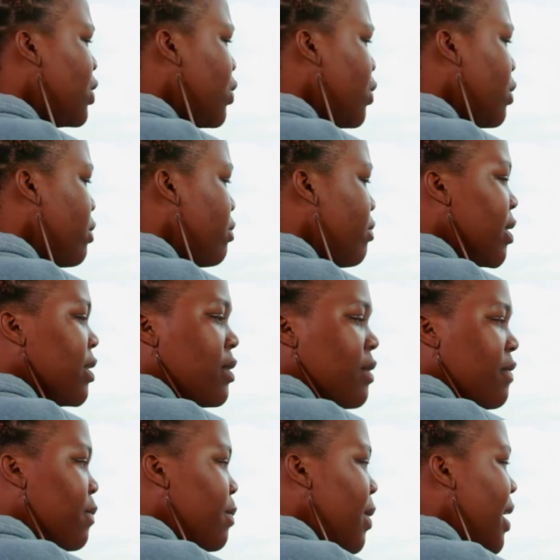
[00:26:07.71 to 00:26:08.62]
you know, the rest
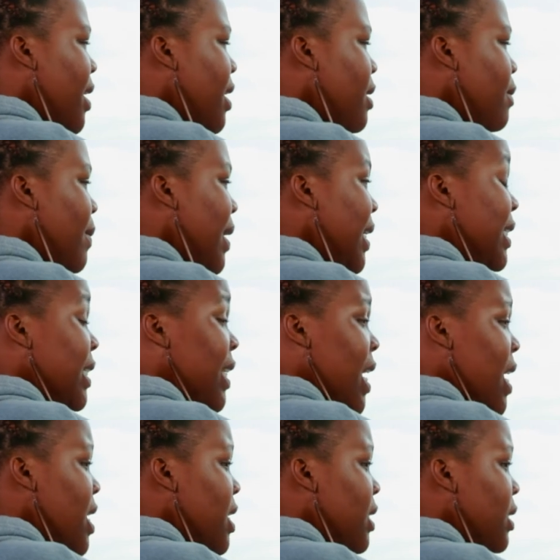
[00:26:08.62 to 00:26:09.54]
of my
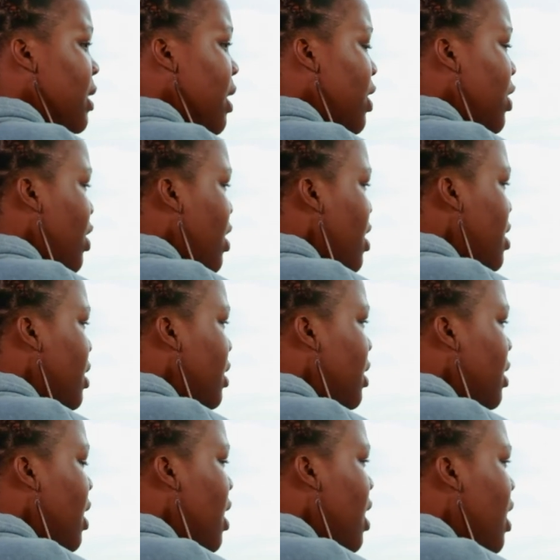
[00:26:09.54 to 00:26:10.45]
days and
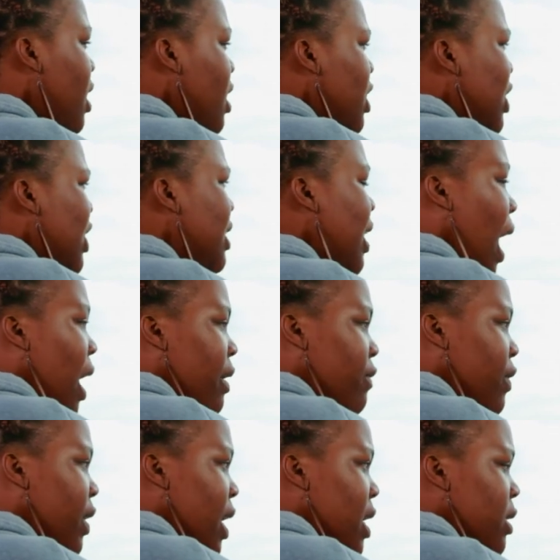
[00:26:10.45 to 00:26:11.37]
years just
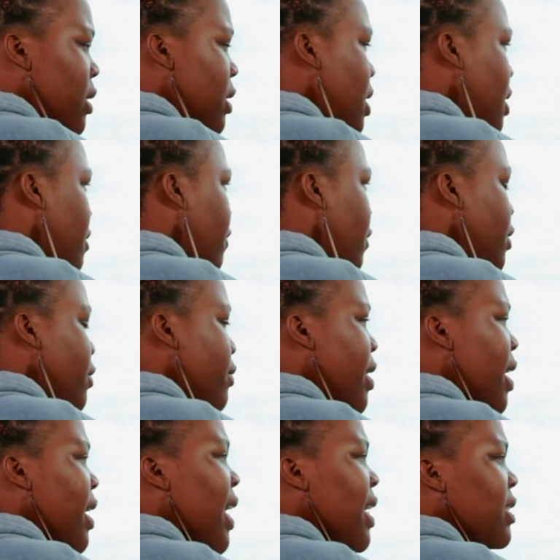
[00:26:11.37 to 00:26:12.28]
advocating for the
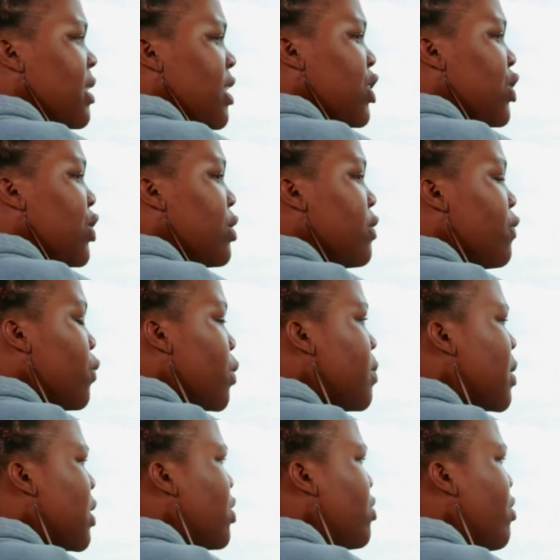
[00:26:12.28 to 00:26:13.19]
realization of
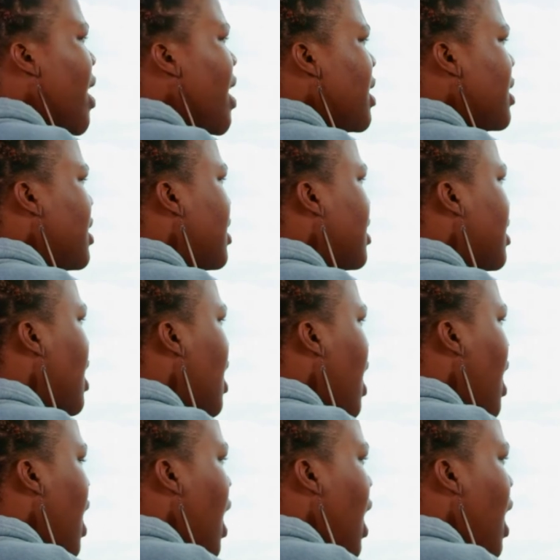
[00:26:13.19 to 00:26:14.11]
women's rights.
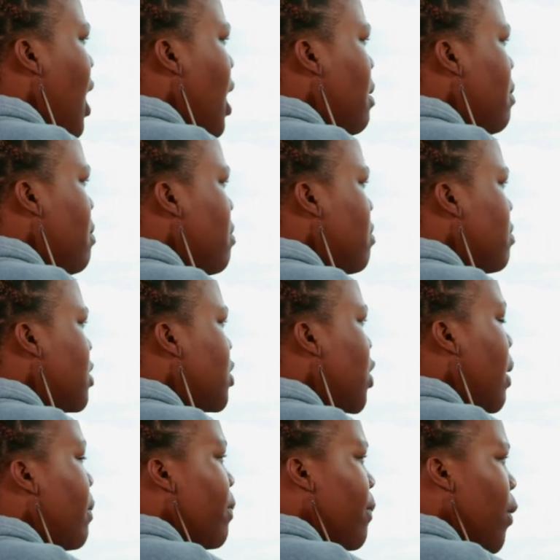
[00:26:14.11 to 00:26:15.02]
You
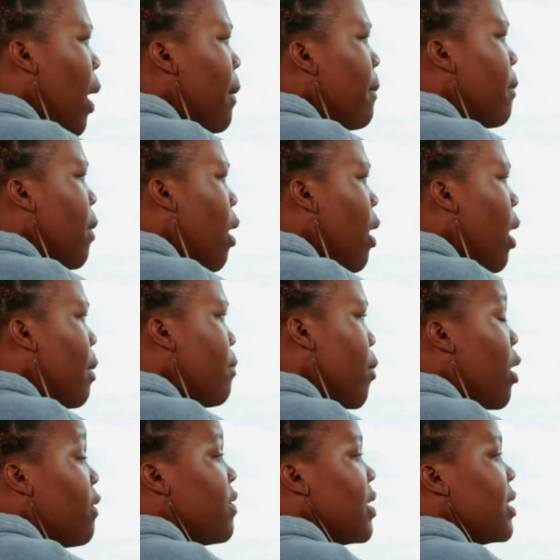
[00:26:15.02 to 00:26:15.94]
know, I'm
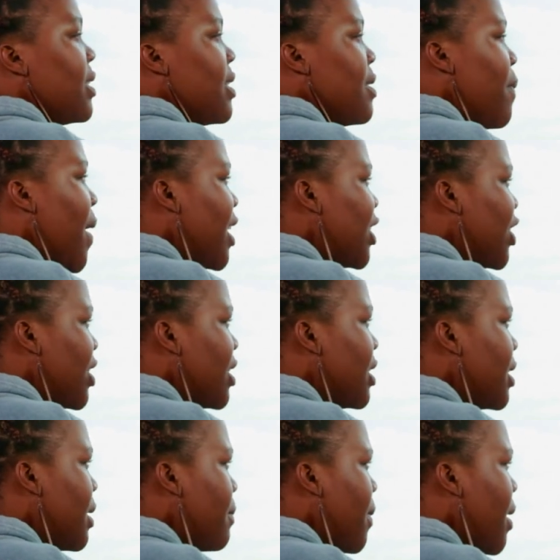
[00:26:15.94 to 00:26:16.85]
obviously
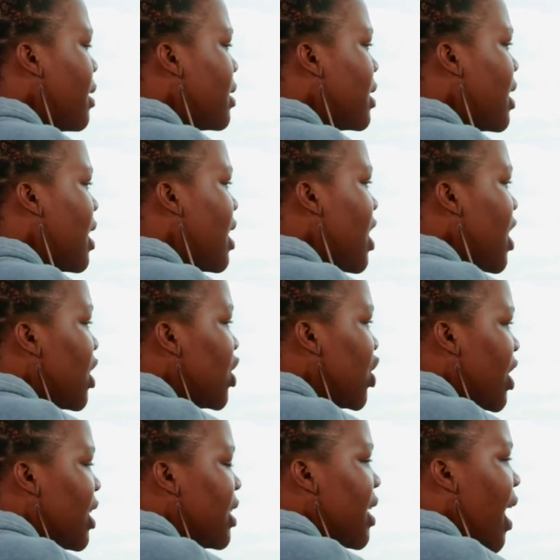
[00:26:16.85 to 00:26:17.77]
passionate about
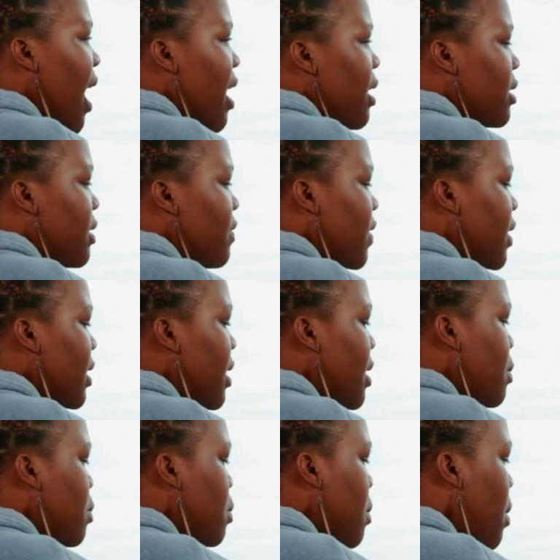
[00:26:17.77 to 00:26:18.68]
gender
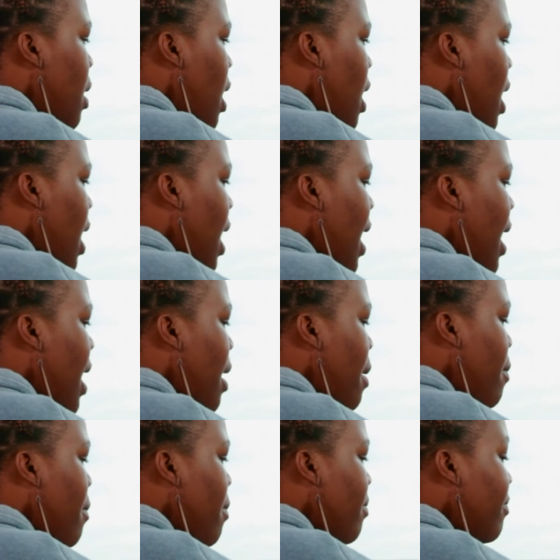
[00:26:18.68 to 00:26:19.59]
activism,
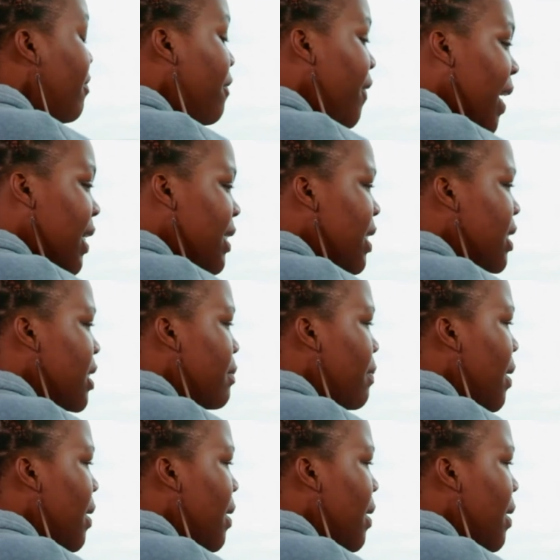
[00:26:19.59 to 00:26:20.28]
fighting the